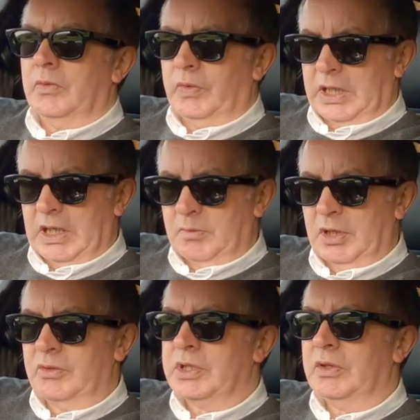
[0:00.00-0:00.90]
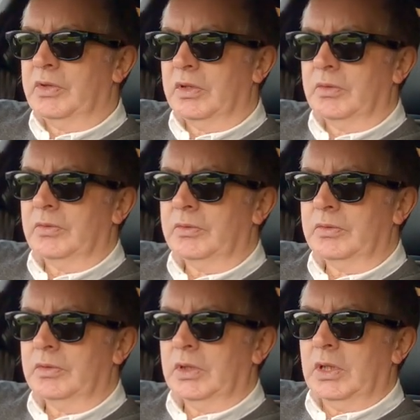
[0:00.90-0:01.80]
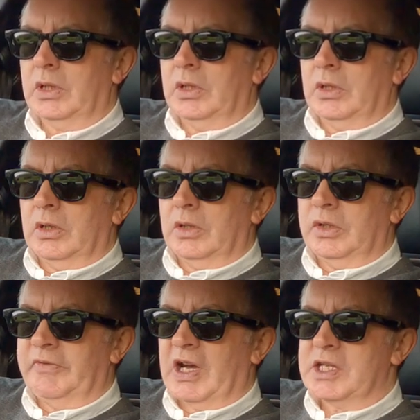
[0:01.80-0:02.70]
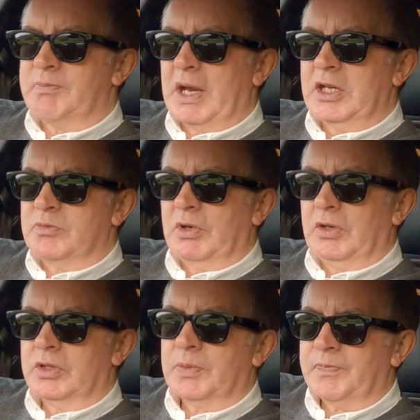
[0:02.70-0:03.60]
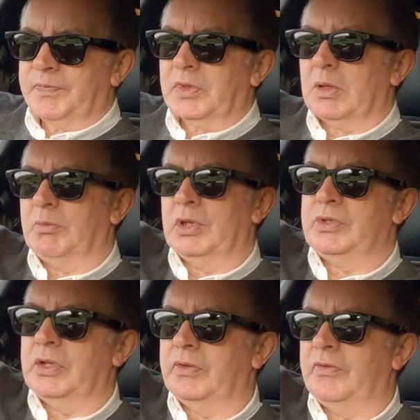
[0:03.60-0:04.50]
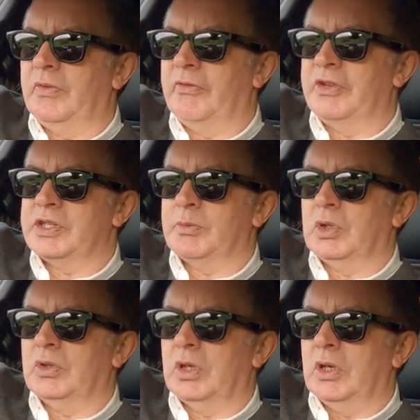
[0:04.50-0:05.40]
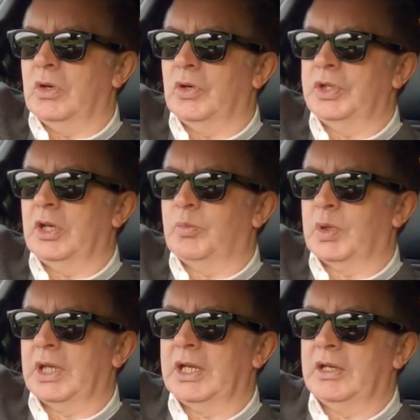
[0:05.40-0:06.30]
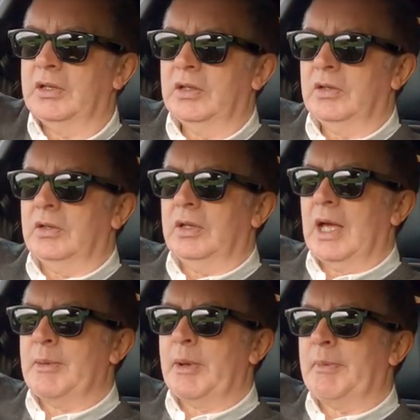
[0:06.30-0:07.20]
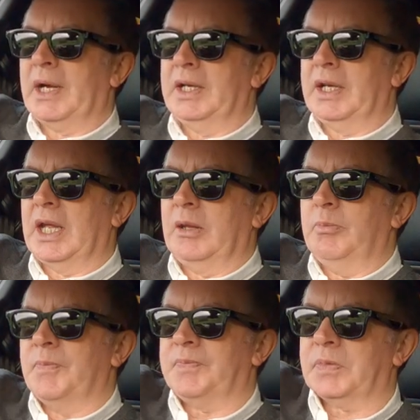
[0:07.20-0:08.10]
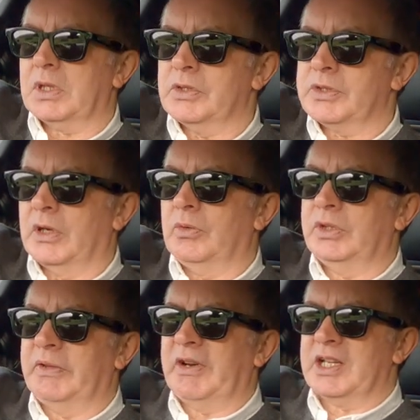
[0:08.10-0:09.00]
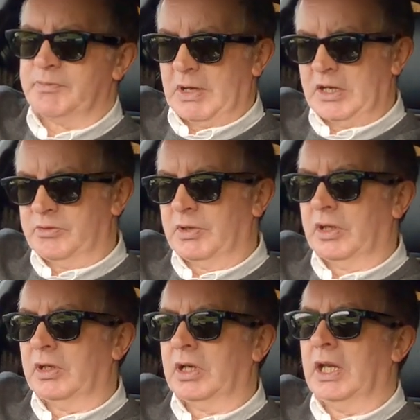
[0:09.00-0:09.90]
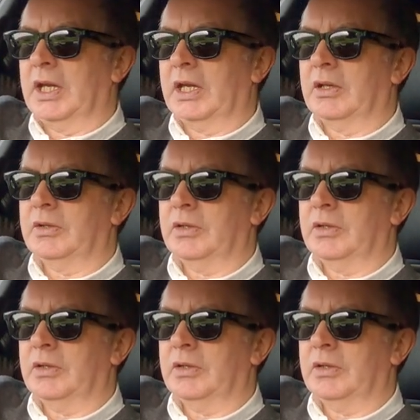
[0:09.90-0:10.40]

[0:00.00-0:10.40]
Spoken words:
if we click Bluetooth, device management, Bluetooth visible, audio player, MMI name. So device management, click.